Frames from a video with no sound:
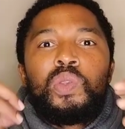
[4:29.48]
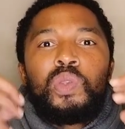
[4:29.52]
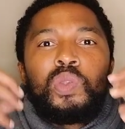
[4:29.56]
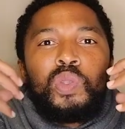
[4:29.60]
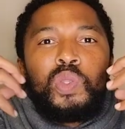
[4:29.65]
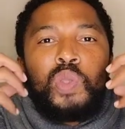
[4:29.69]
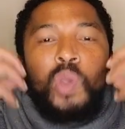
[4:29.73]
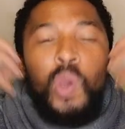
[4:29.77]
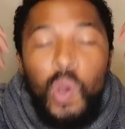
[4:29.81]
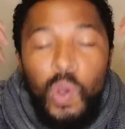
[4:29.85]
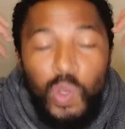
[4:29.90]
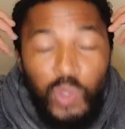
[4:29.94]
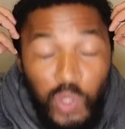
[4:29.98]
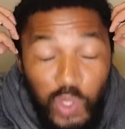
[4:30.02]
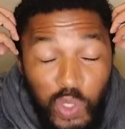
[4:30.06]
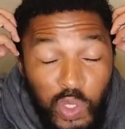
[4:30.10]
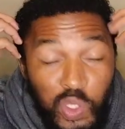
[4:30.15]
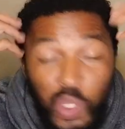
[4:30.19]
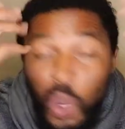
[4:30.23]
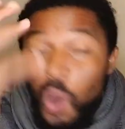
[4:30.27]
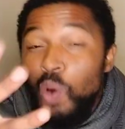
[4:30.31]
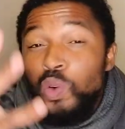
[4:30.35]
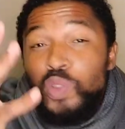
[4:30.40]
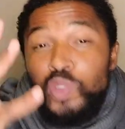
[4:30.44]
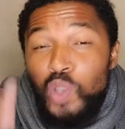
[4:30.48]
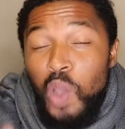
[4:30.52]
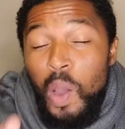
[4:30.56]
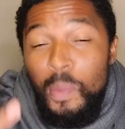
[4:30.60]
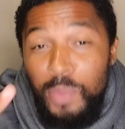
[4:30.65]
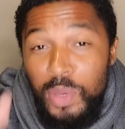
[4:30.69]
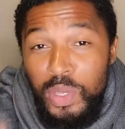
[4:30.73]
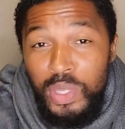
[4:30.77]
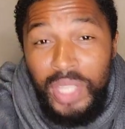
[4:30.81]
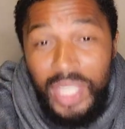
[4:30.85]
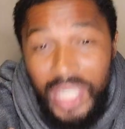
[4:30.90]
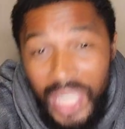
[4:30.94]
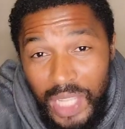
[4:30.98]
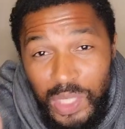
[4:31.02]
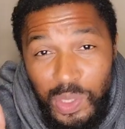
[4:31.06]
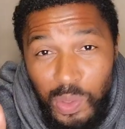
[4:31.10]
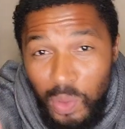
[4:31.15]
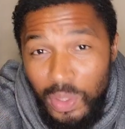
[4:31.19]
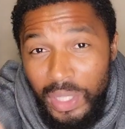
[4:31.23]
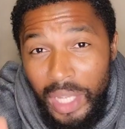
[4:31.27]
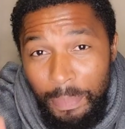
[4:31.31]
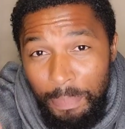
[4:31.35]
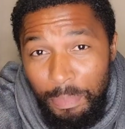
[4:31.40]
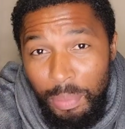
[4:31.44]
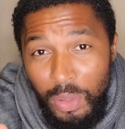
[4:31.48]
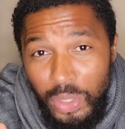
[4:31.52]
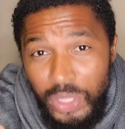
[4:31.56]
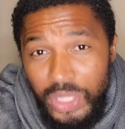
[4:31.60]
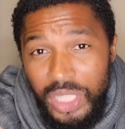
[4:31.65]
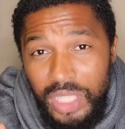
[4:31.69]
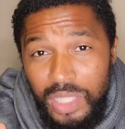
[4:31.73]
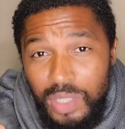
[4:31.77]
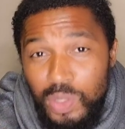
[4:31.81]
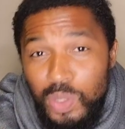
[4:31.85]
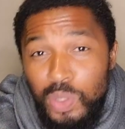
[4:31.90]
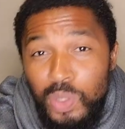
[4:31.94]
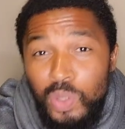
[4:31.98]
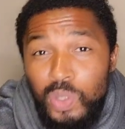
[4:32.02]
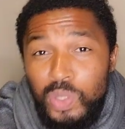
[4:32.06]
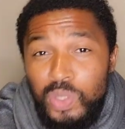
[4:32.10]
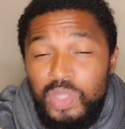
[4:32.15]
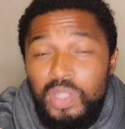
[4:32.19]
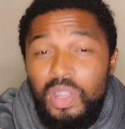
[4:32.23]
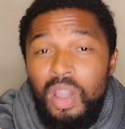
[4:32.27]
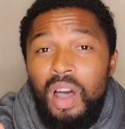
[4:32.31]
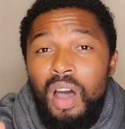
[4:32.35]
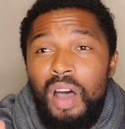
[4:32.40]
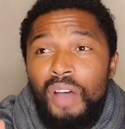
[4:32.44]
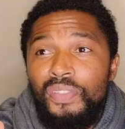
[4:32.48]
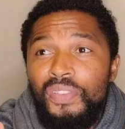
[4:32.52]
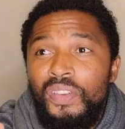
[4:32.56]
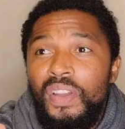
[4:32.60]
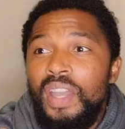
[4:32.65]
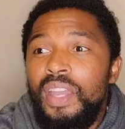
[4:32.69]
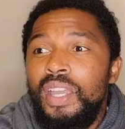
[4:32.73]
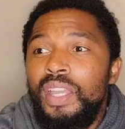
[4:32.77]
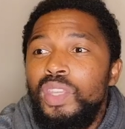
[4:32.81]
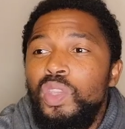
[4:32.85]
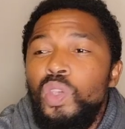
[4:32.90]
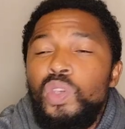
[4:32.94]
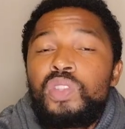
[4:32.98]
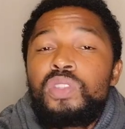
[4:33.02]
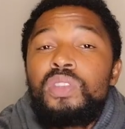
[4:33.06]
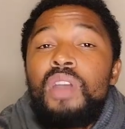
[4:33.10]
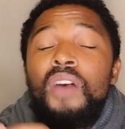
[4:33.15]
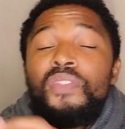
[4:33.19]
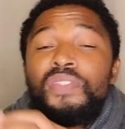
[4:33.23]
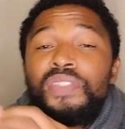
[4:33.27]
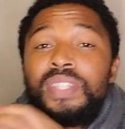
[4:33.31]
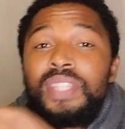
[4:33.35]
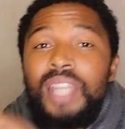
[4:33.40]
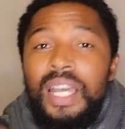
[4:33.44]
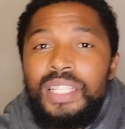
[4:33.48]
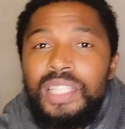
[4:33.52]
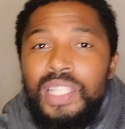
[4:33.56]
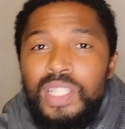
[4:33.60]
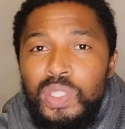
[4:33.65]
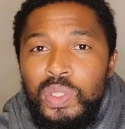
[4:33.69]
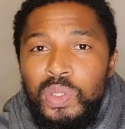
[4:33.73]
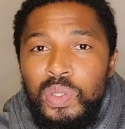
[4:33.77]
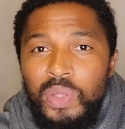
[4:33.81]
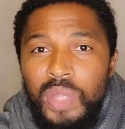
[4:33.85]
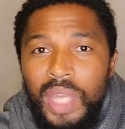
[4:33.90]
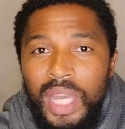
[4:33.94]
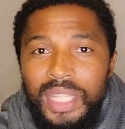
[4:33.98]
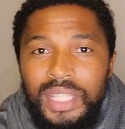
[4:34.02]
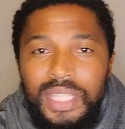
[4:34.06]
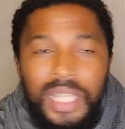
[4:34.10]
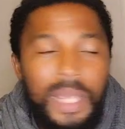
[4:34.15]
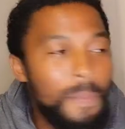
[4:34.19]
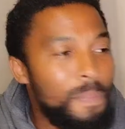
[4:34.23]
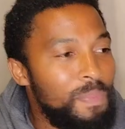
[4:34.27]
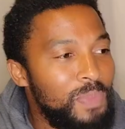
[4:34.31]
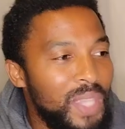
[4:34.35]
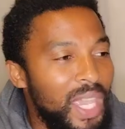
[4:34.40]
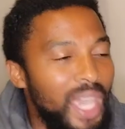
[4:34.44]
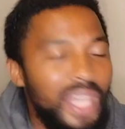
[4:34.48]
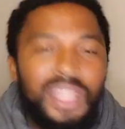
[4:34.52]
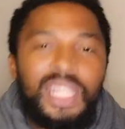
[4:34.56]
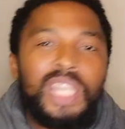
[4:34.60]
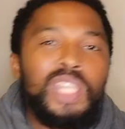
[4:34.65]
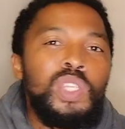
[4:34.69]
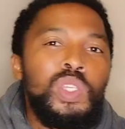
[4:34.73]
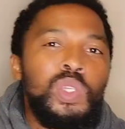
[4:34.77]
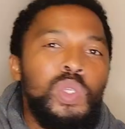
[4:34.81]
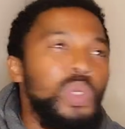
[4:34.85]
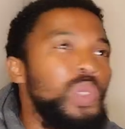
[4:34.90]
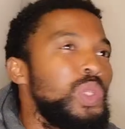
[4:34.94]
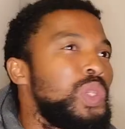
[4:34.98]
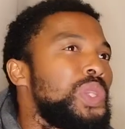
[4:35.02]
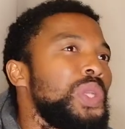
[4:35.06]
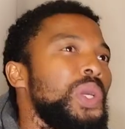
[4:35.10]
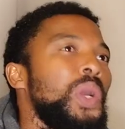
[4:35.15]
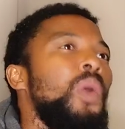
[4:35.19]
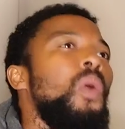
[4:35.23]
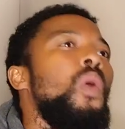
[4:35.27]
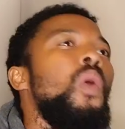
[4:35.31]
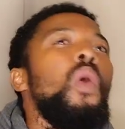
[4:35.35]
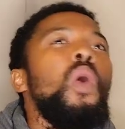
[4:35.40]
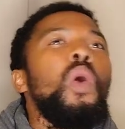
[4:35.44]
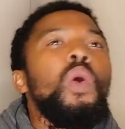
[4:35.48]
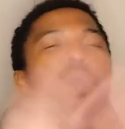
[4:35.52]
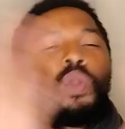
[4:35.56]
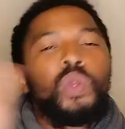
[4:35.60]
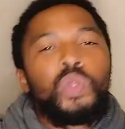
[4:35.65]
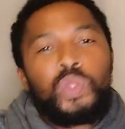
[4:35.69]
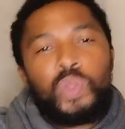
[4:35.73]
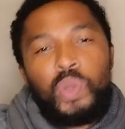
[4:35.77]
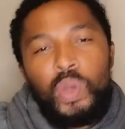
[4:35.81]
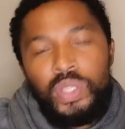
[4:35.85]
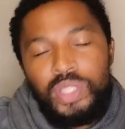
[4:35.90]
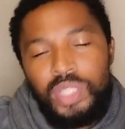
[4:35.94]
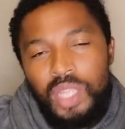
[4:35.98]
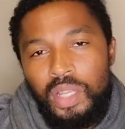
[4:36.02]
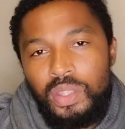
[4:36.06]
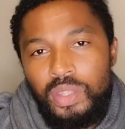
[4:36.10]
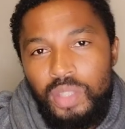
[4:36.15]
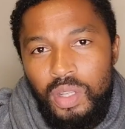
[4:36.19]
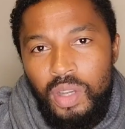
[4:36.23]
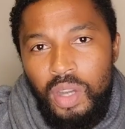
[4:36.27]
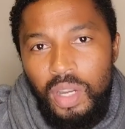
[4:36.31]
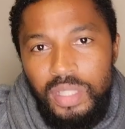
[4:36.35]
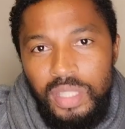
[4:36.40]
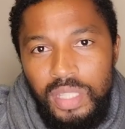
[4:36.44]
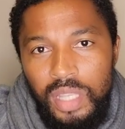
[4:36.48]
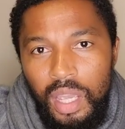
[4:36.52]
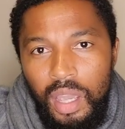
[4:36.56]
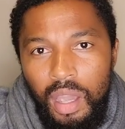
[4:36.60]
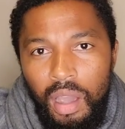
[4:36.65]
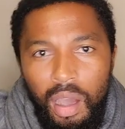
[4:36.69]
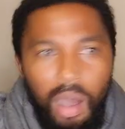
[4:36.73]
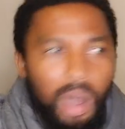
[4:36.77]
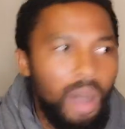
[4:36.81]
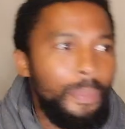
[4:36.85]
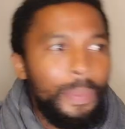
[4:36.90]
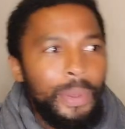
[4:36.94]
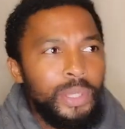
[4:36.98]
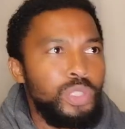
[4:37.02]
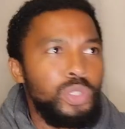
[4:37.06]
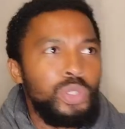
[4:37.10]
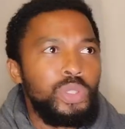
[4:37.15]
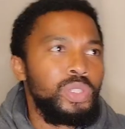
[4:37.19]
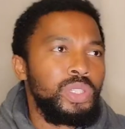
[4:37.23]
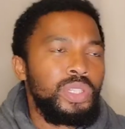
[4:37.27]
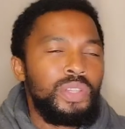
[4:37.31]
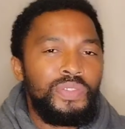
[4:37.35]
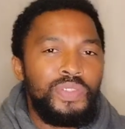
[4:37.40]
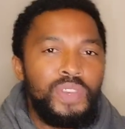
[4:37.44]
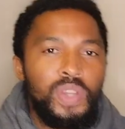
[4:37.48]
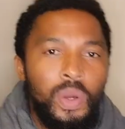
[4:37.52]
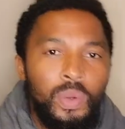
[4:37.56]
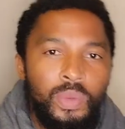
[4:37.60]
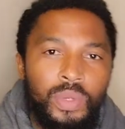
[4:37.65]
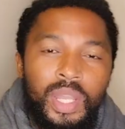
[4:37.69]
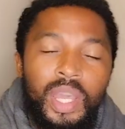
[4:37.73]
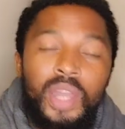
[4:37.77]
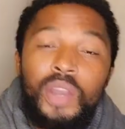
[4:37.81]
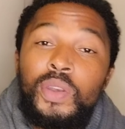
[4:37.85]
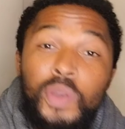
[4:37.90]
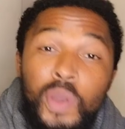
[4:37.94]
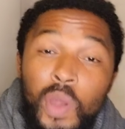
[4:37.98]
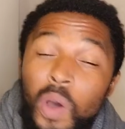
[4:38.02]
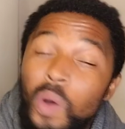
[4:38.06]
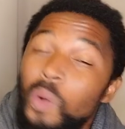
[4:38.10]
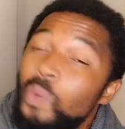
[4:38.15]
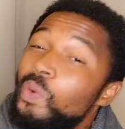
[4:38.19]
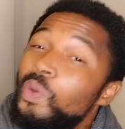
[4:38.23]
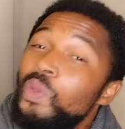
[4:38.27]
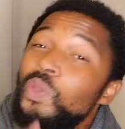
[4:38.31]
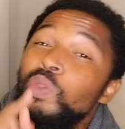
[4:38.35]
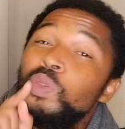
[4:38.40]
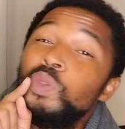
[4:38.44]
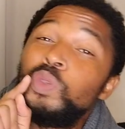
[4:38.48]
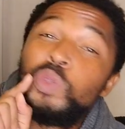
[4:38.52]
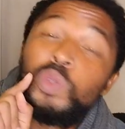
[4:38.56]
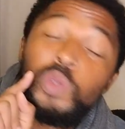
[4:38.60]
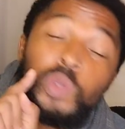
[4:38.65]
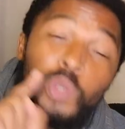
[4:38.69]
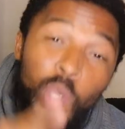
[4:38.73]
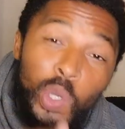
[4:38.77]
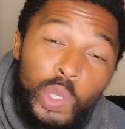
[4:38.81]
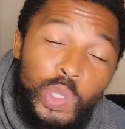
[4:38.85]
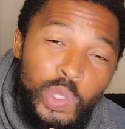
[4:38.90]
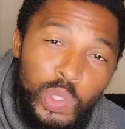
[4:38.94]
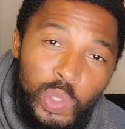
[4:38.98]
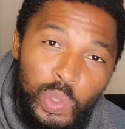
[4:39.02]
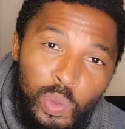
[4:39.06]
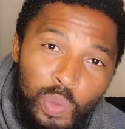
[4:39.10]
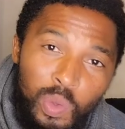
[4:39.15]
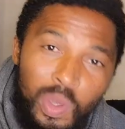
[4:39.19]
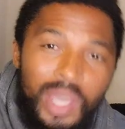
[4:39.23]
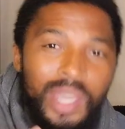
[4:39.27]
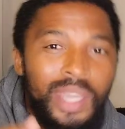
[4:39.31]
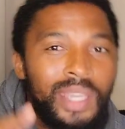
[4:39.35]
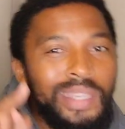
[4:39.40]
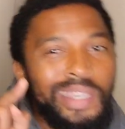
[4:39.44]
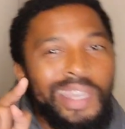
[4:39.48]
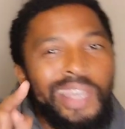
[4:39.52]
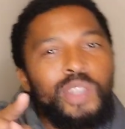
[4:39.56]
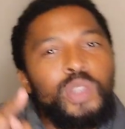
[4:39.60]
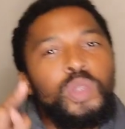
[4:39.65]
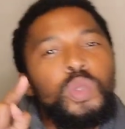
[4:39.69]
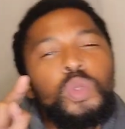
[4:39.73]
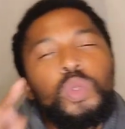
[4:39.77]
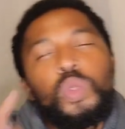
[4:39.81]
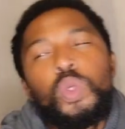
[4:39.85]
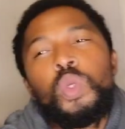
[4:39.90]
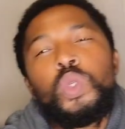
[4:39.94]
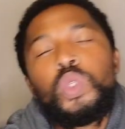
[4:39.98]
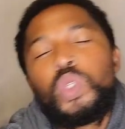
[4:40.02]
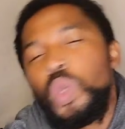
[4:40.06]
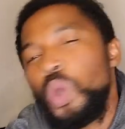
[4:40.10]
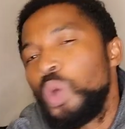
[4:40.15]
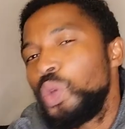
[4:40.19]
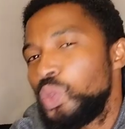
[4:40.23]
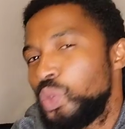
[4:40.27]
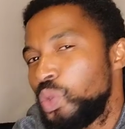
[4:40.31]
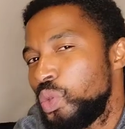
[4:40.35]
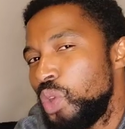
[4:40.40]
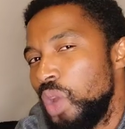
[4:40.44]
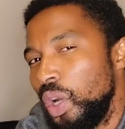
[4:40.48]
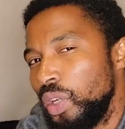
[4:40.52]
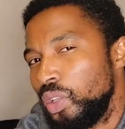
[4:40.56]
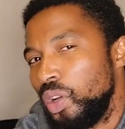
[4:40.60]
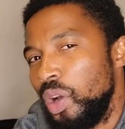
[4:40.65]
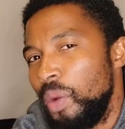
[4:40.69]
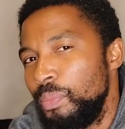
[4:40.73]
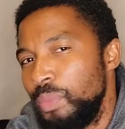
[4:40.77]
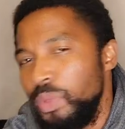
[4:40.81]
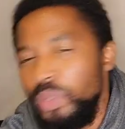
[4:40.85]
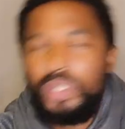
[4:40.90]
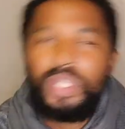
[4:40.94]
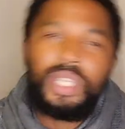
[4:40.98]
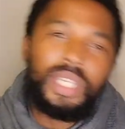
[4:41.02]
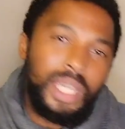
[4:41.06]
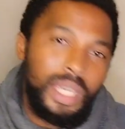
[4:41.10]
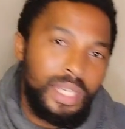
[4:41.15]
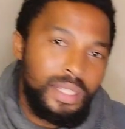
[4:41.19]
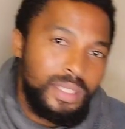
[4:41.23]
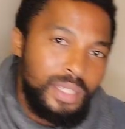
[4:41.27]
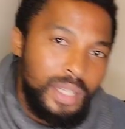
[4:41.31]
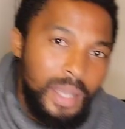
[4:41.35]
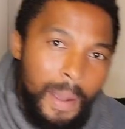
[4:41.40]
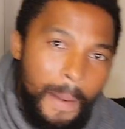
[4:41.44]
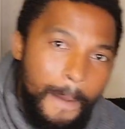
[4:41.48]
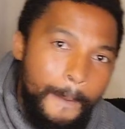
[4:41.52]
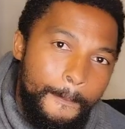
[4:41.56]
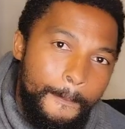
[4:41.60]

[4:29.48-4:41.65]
You don't communicate all that bullshit to your staff. Your staff doesn't do that, and then you throw all your toys out the cot. Oh, but you should have known. No, you knew, yet you chose to not communicate.